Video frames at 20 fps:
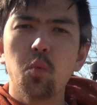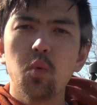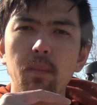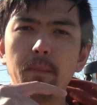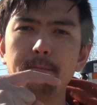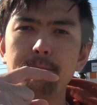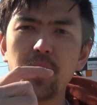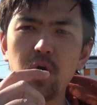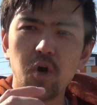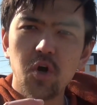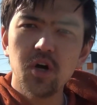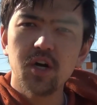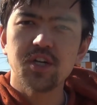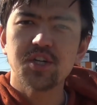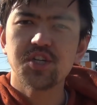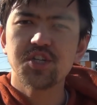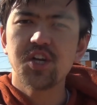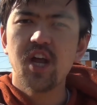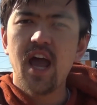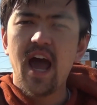will
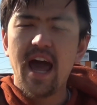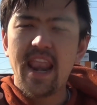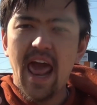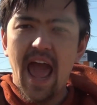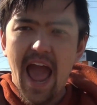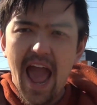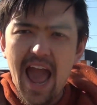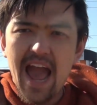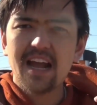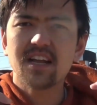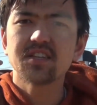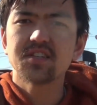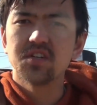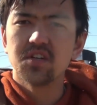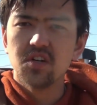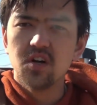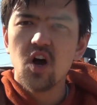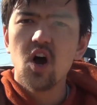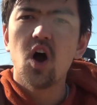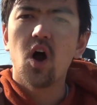push an
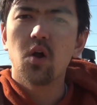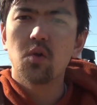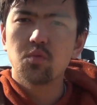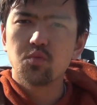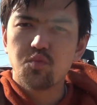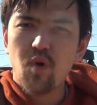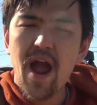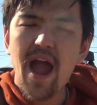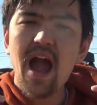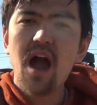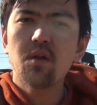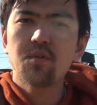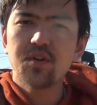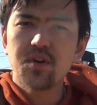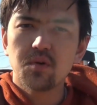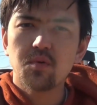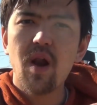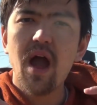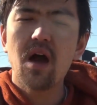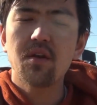axle around and
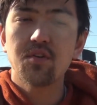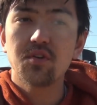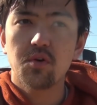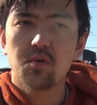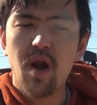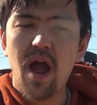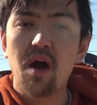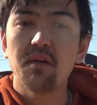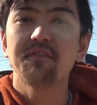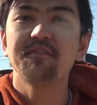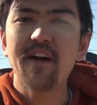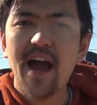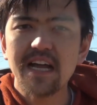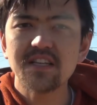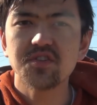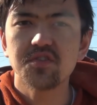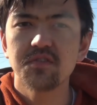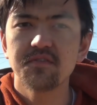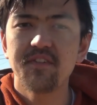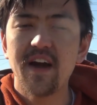around and around,
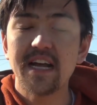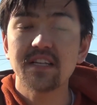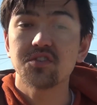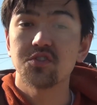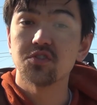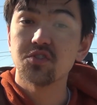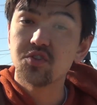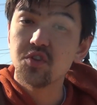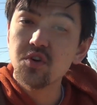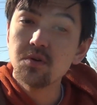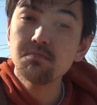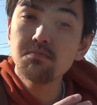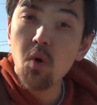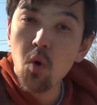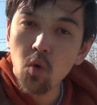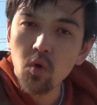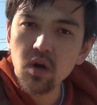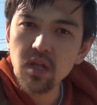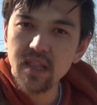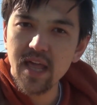faster and faster. So the
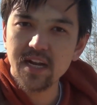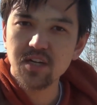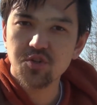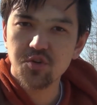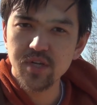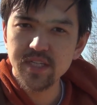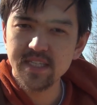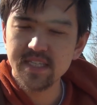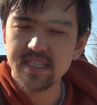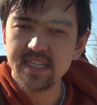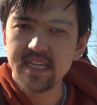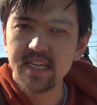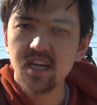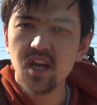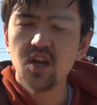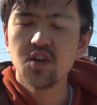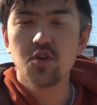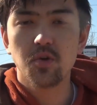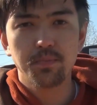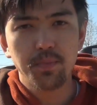more electricity
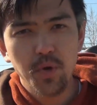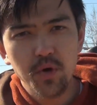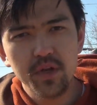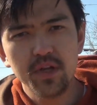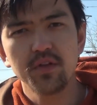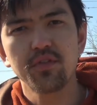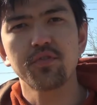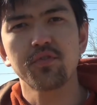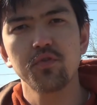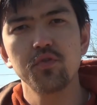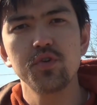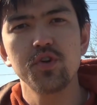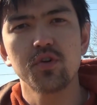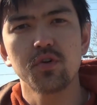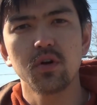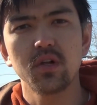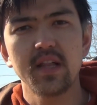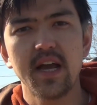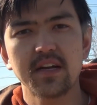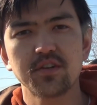you're putting through
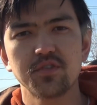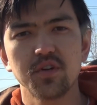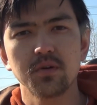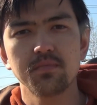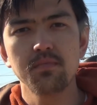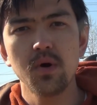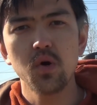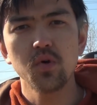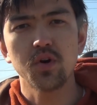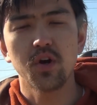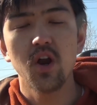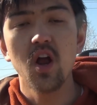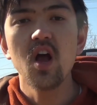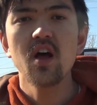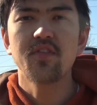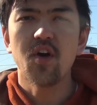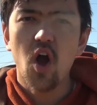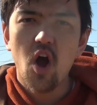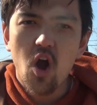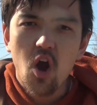your electric motor,
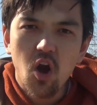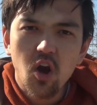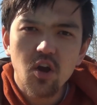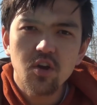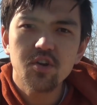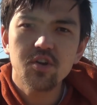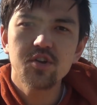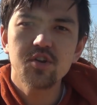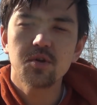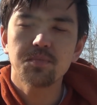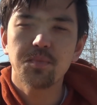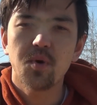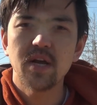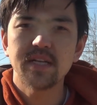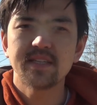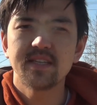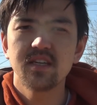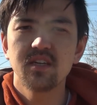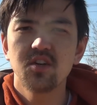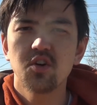the harder you're
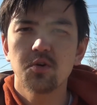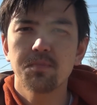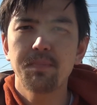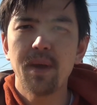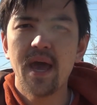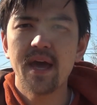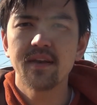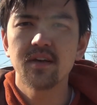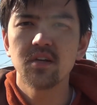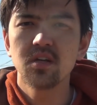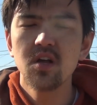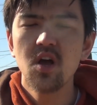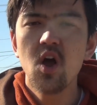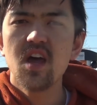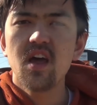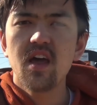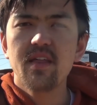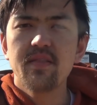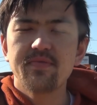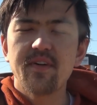pressing your pedal,
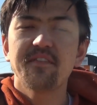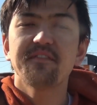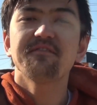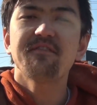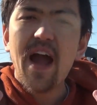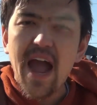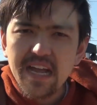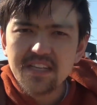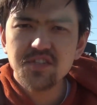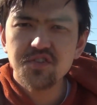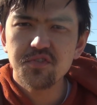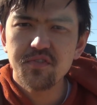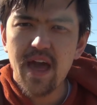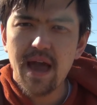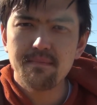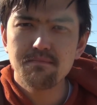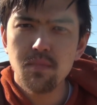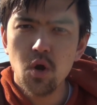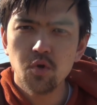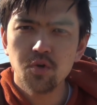the faster
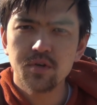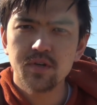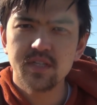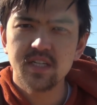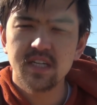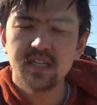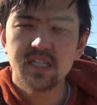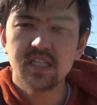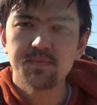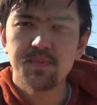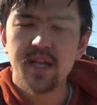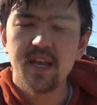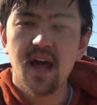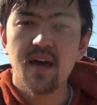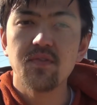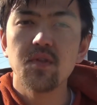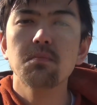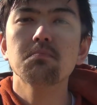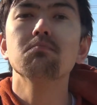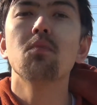that motor is going to spin
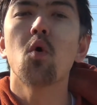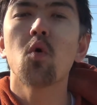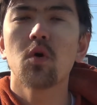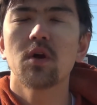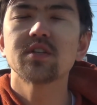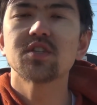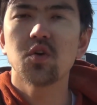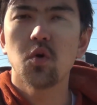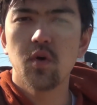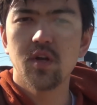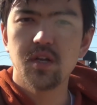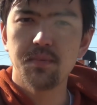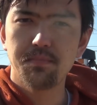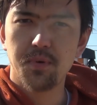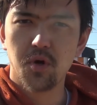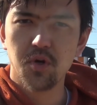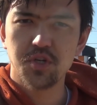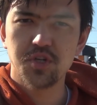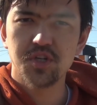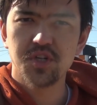and the more it's going to
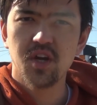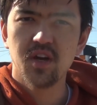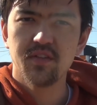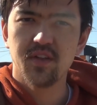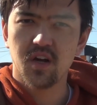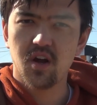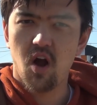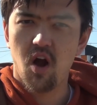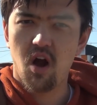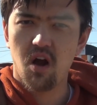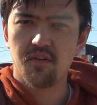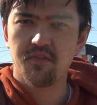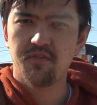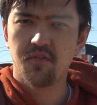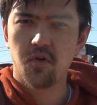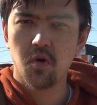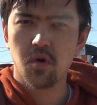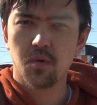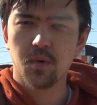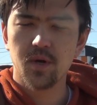push the car
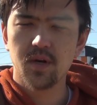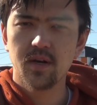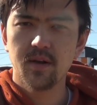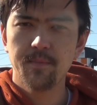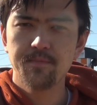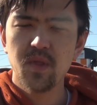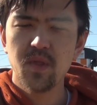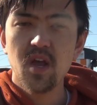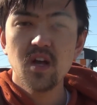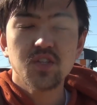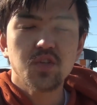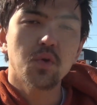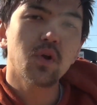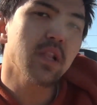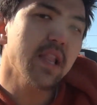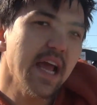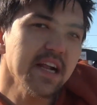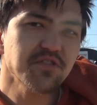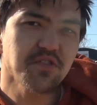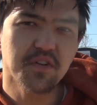forward. So an
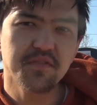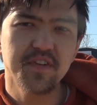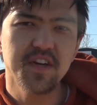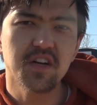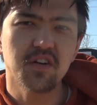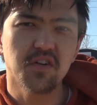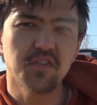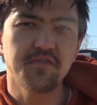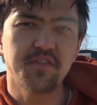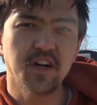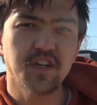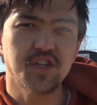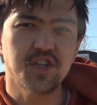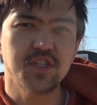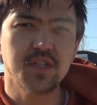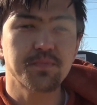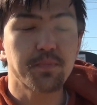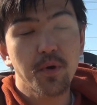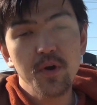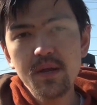electric vehicle
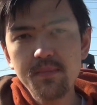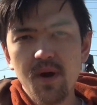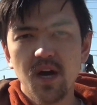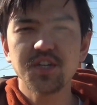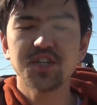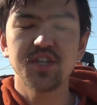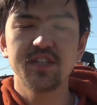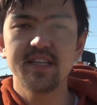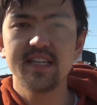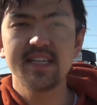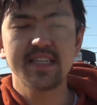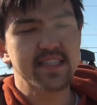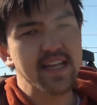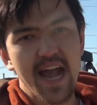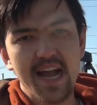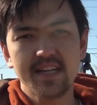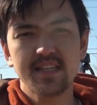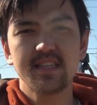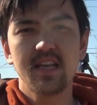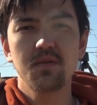functions pretty much in the
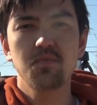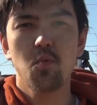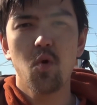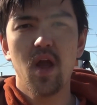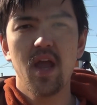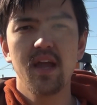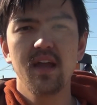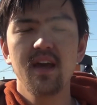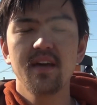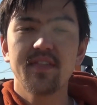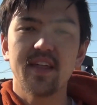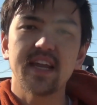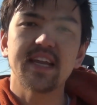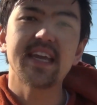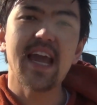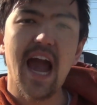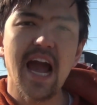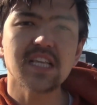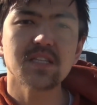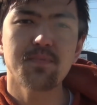exact same way that a
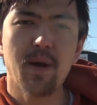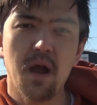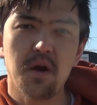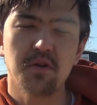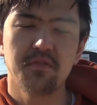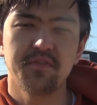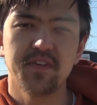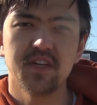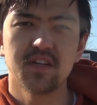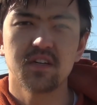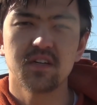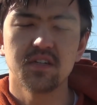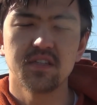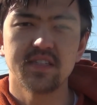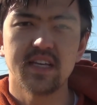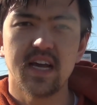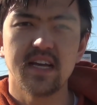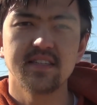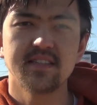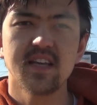gas-powered vehicle
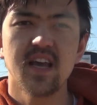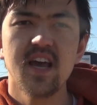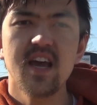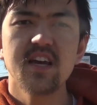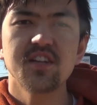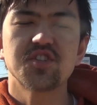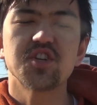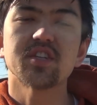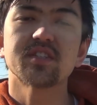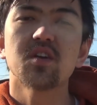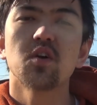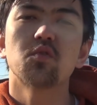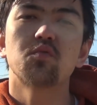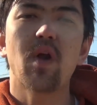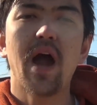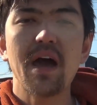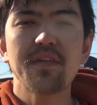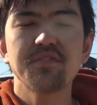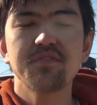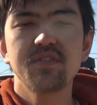does, just
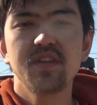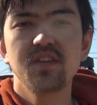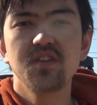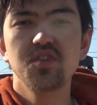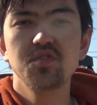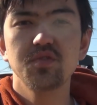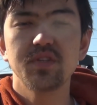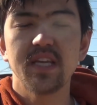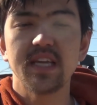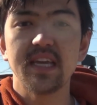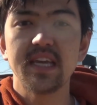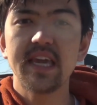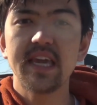rather than using